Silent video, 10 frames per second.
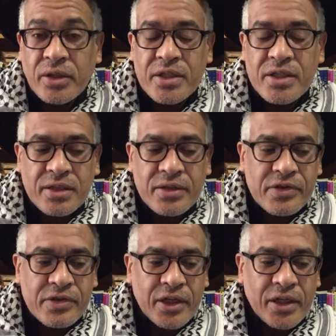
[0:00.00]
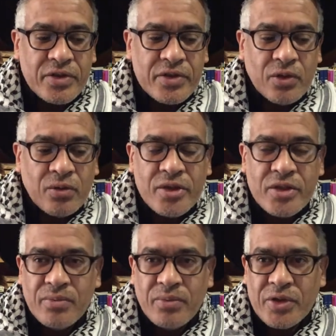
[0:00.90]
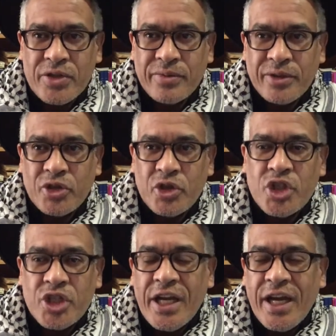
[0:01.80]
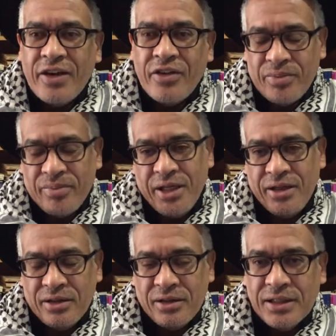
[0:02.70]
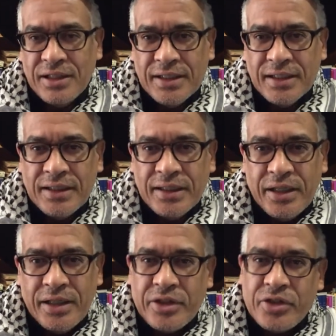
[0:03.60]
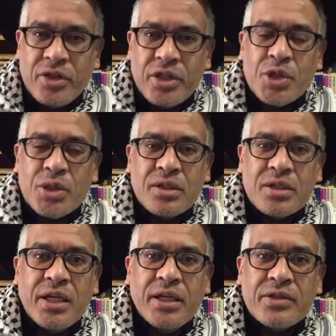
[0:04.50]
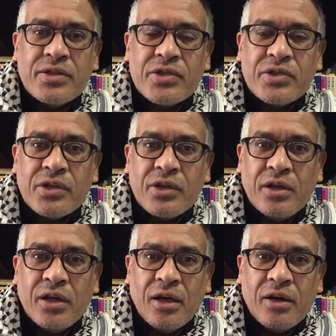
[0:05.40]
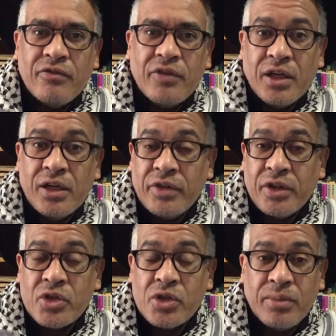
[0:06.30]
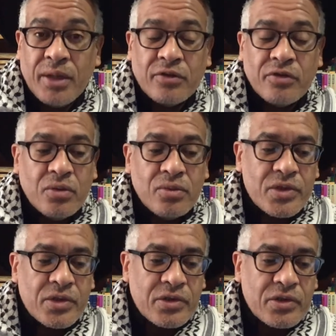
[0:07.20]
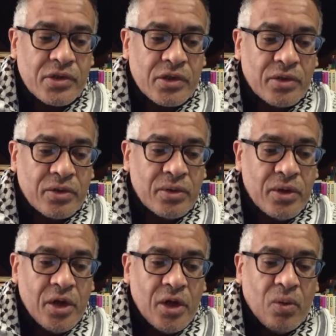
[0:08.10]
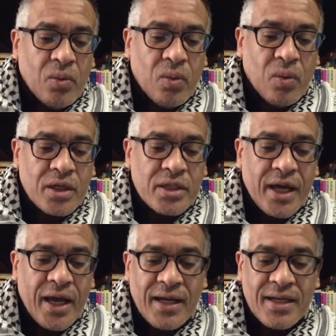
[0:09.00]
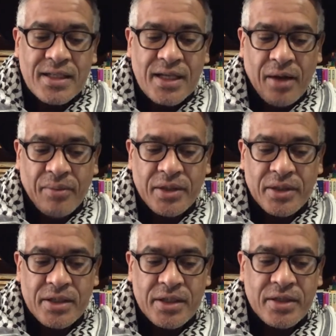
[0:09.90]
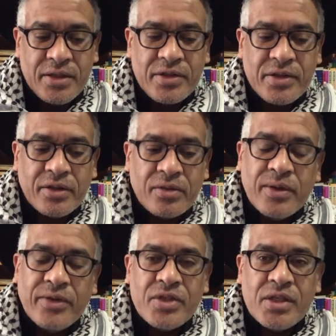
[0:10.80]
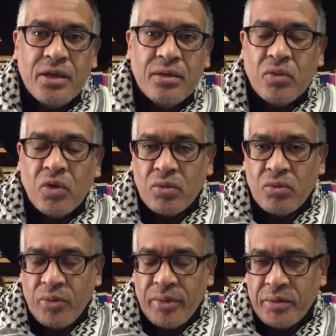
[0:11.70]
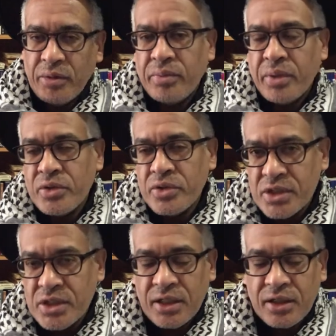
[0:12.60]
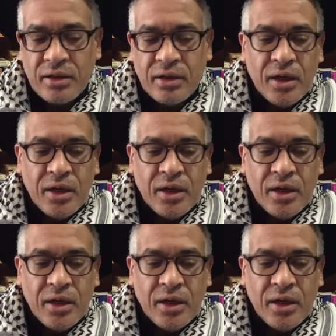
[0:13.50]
distance, it's almost impossible to share a meal in the traditional sense via virtual platforms. So what has happened is that we've seen more and more people posting